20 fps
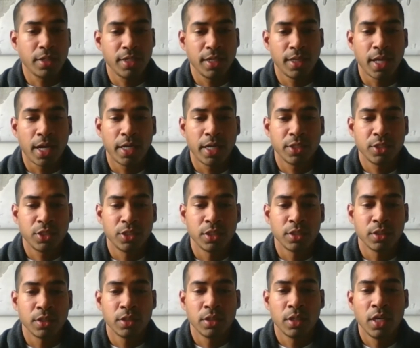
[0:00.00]
last
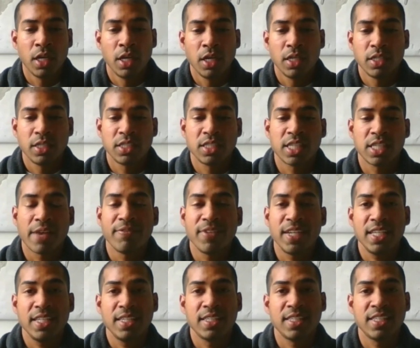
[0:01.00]
year,
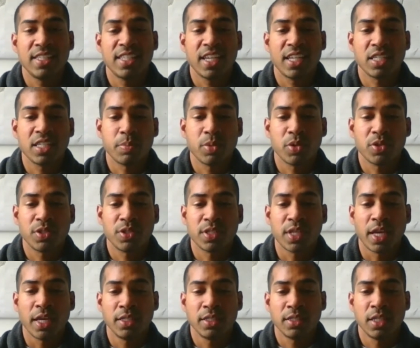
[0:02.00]
76%
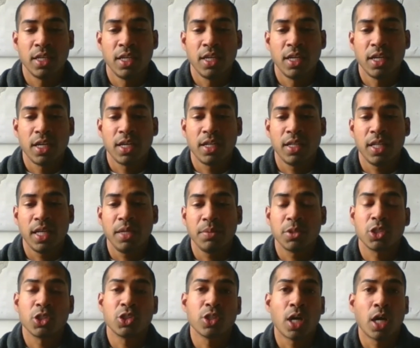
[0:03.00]
claim to
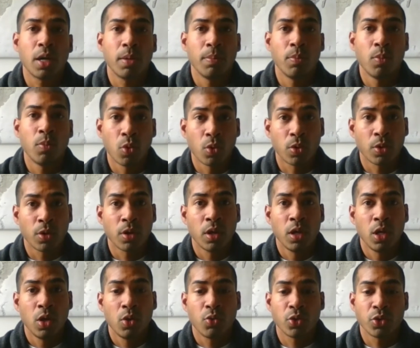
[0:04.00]
shop more
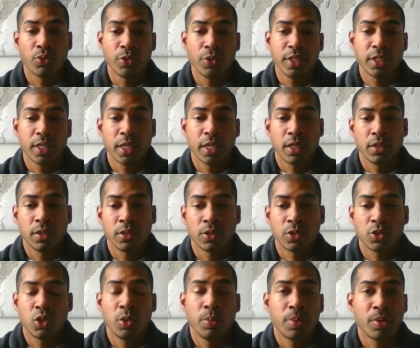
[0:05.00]
with
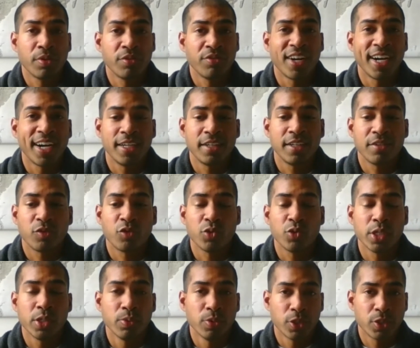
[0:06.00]
retailers who provide
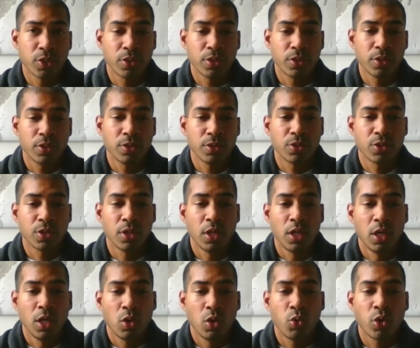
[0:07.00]
free returns,
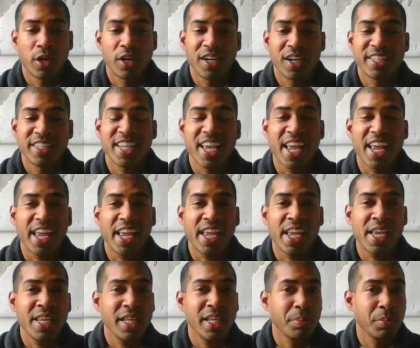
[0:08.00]
whereas
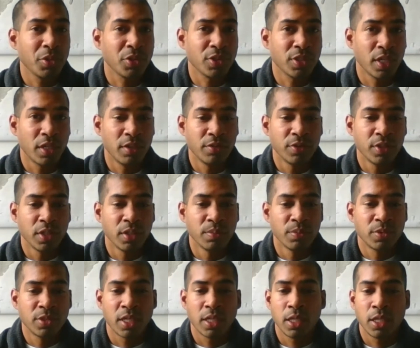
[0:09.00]
80% of them
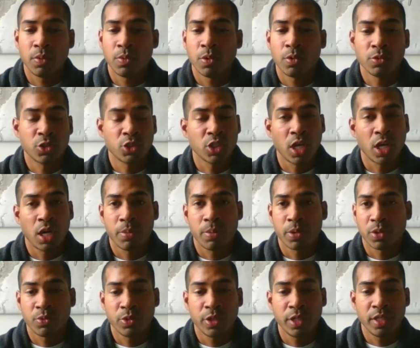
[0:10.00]
say they won't shop with
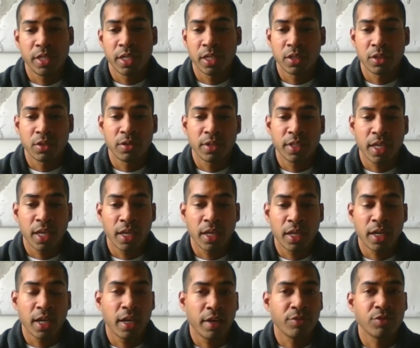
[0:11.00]
a retailer again
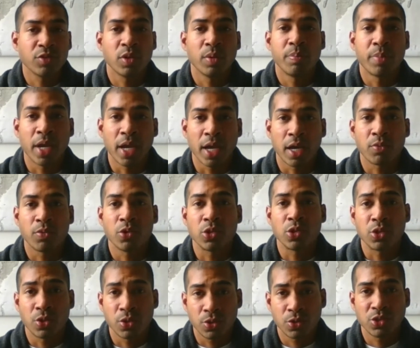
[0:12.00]
after a bad
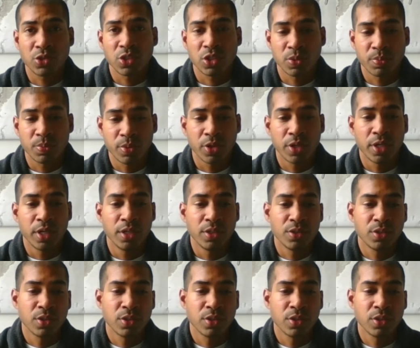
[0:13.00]
returns experience.